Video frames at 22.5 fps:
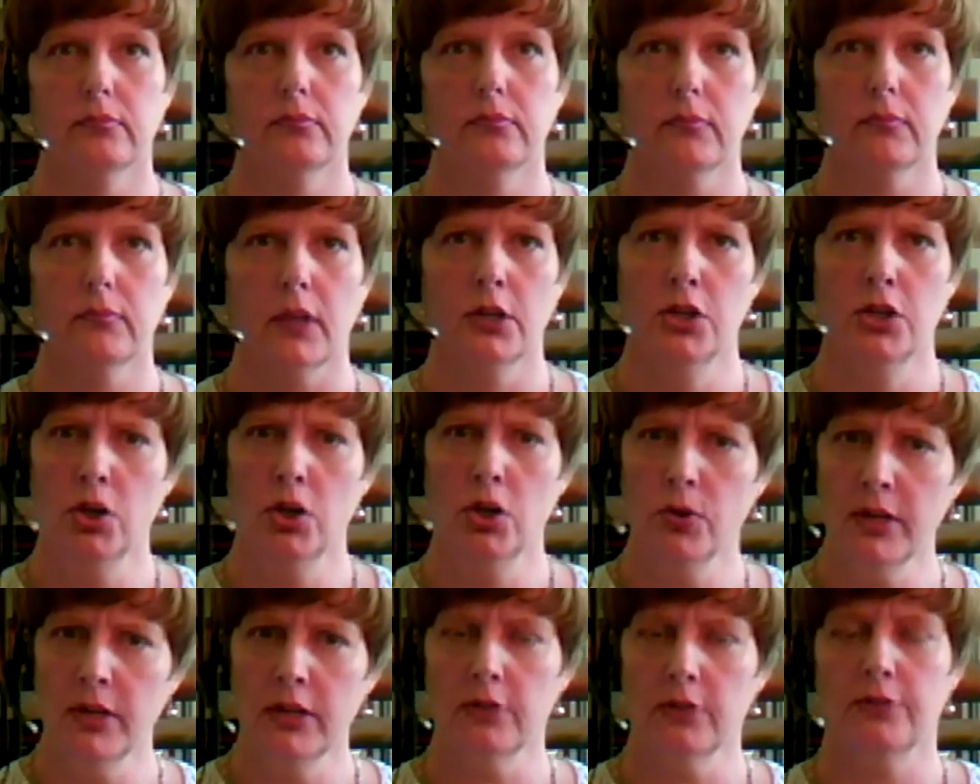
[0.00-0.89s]

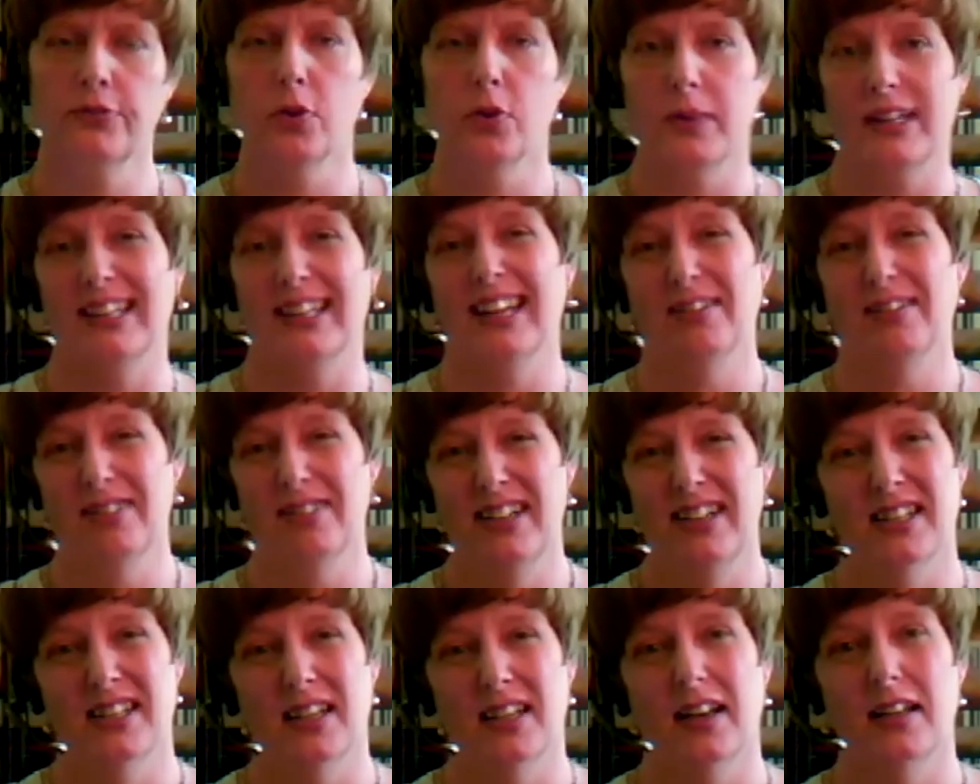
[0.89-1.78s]
the format, and that
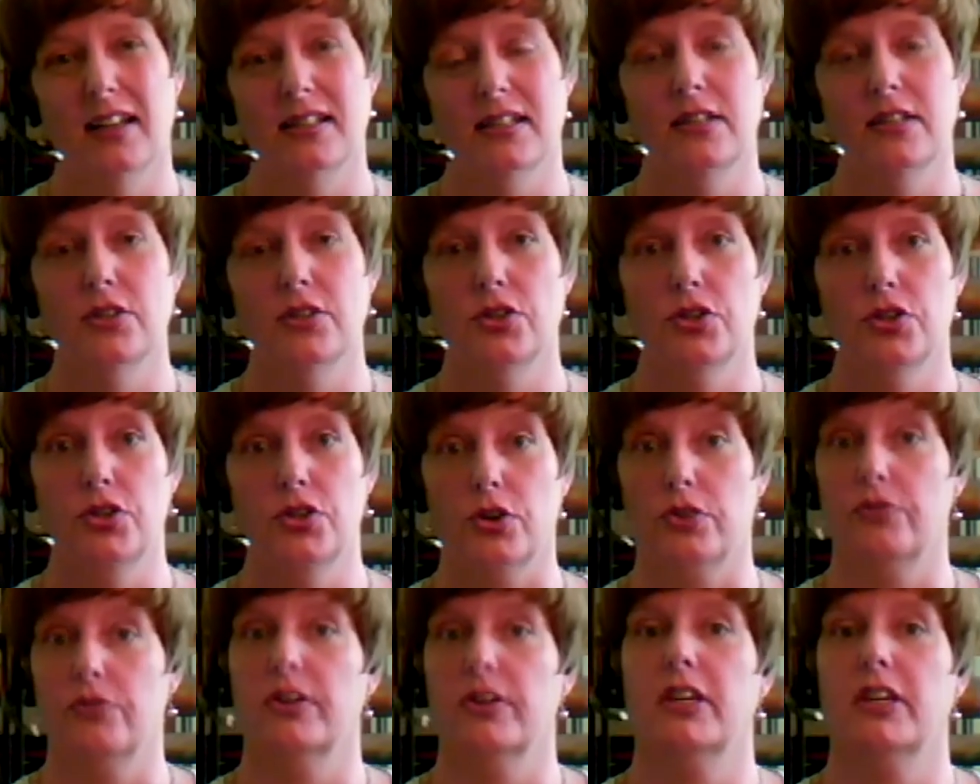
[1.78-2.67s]
really ties into your
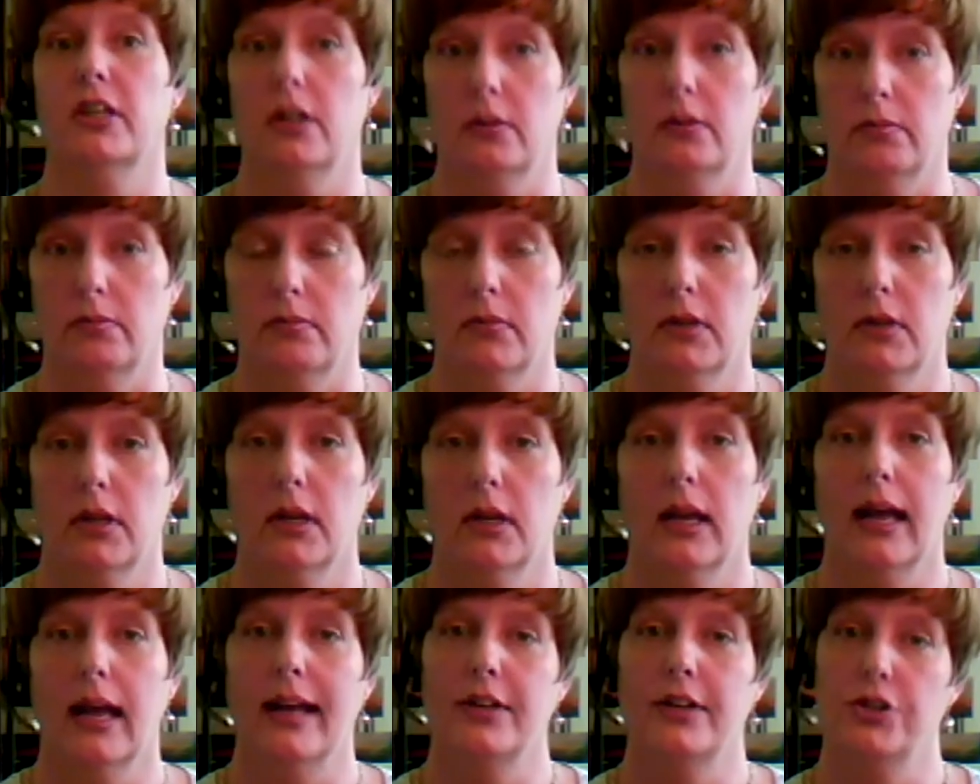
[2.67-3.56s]
curriculum
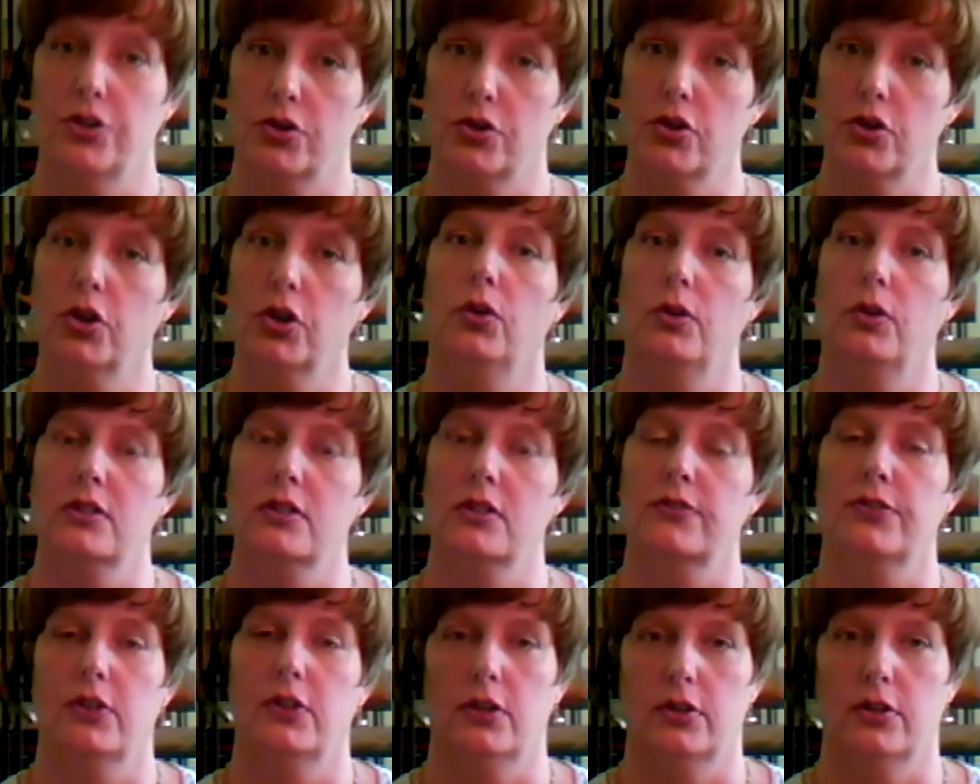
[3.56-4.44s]
and your
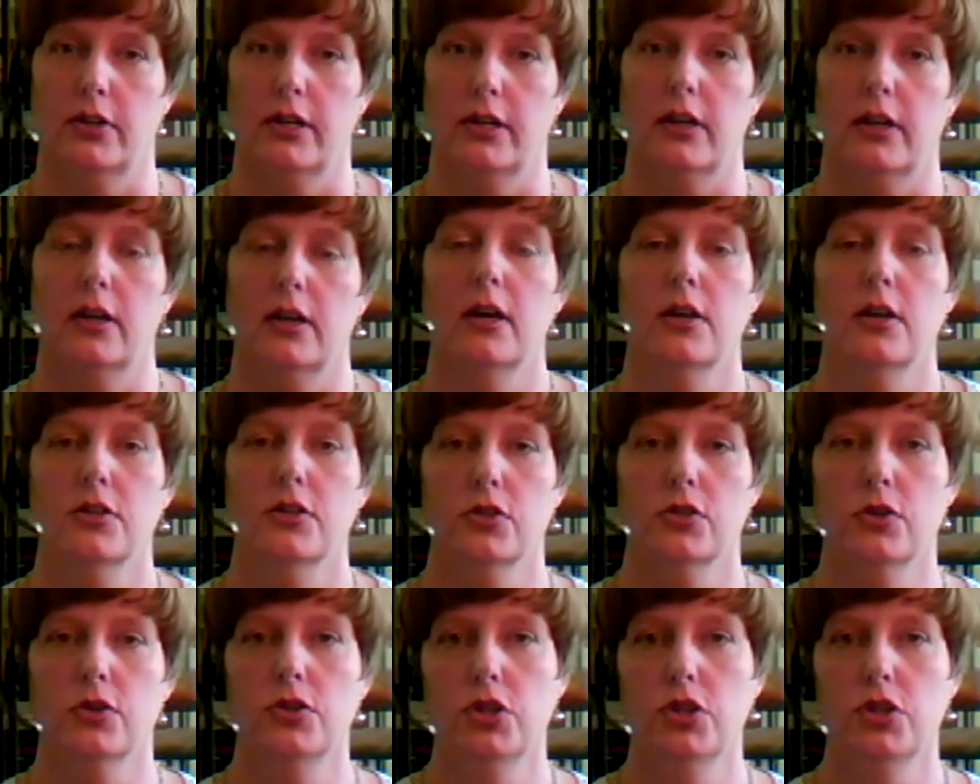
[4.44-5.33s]
goals for learning.
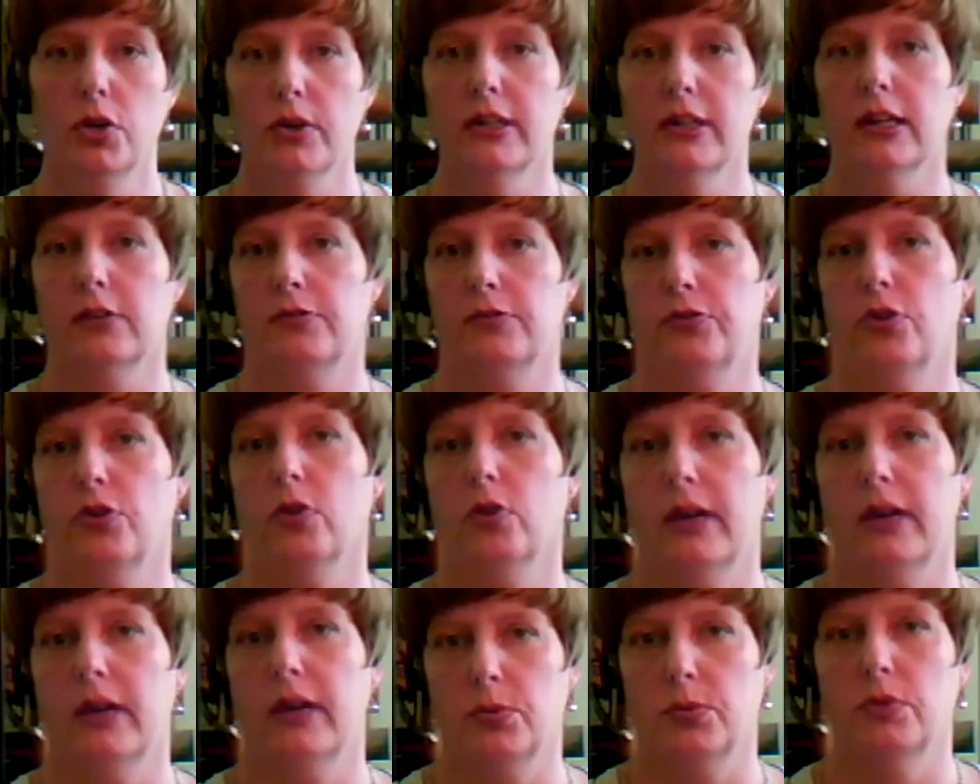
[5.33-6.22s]
So knowing that
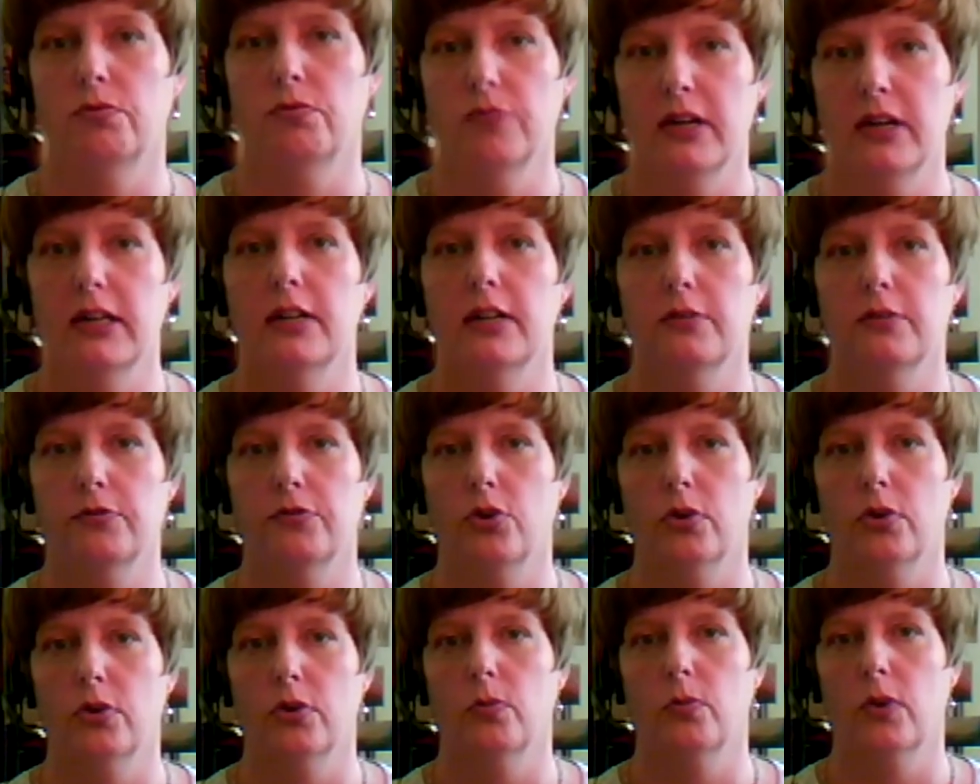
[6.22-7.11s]
format will really
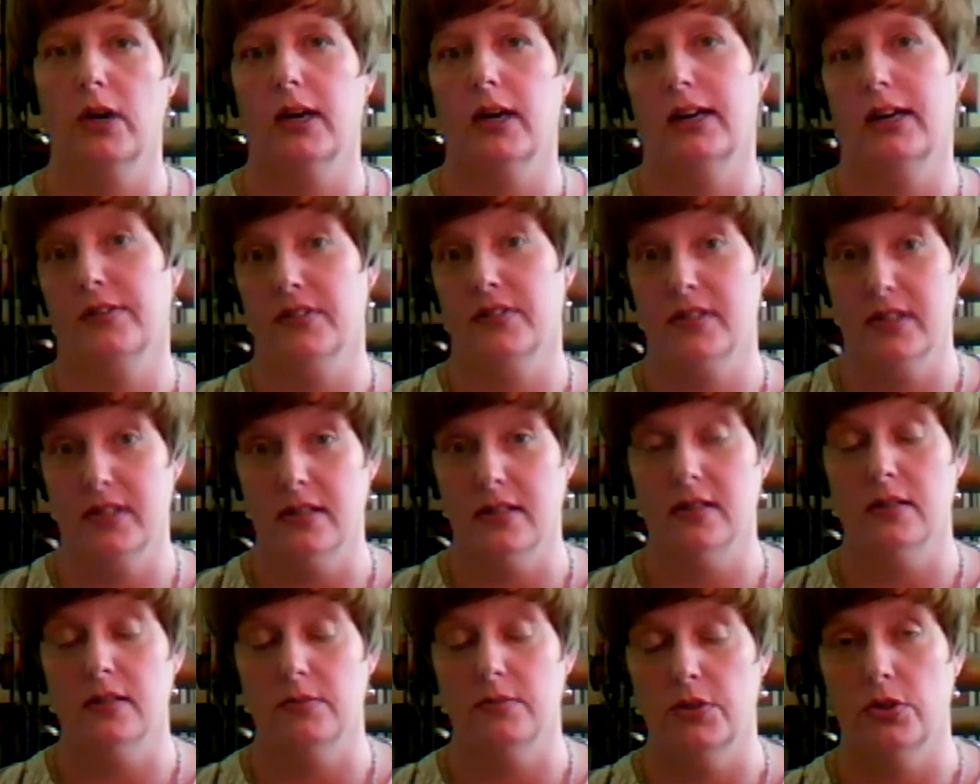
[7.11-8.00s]
inform what kind of
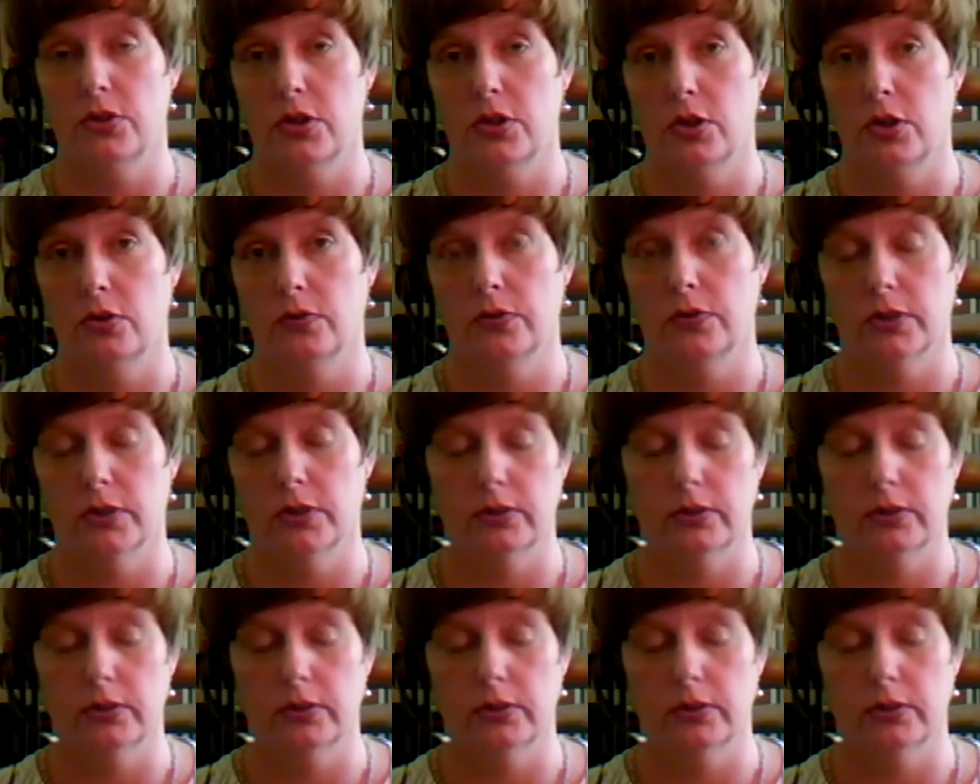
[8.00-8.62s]
system you would go for.